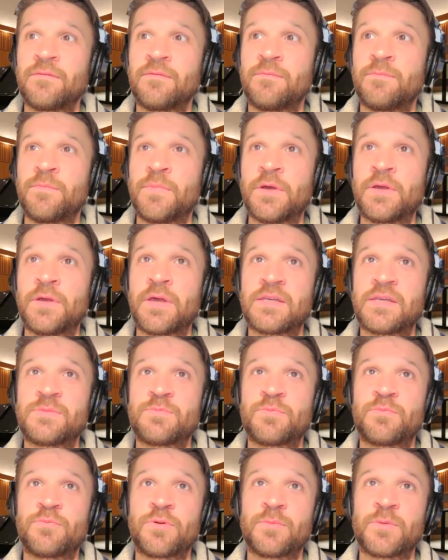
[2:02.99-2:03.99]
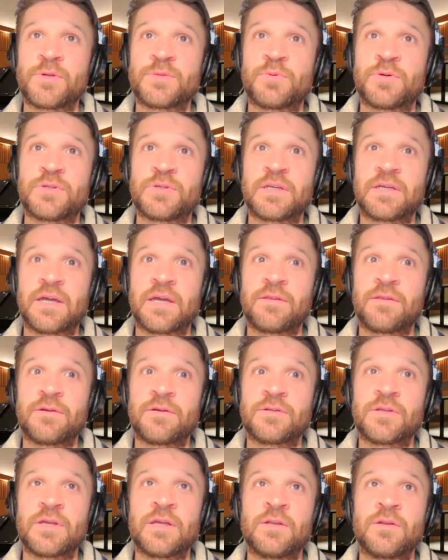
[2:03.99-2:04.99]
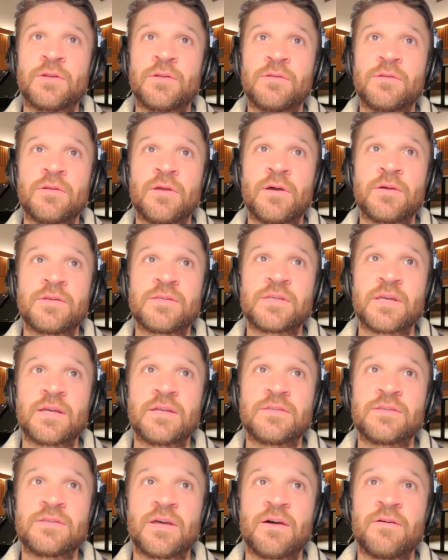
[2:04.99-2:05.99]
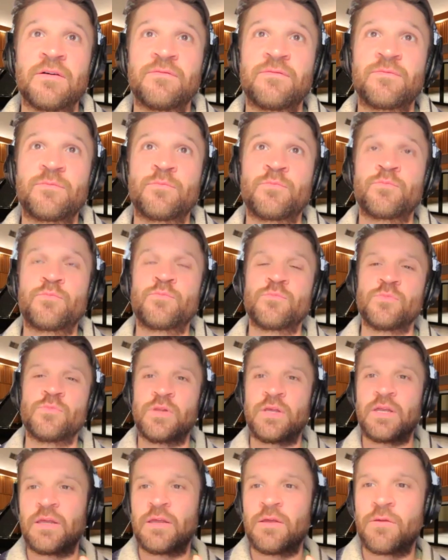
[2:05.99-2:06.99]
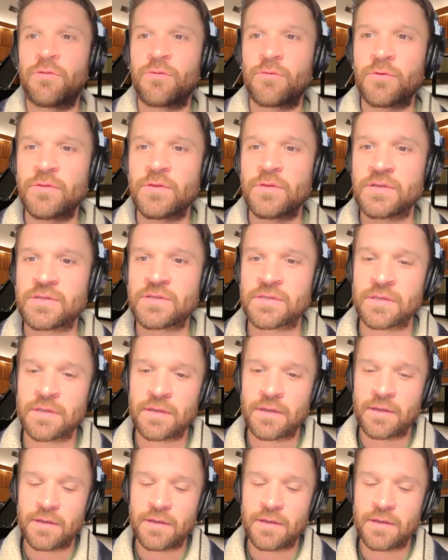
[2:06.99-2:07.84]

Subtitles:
Bill has pretty much put together in a sense of leading you through this,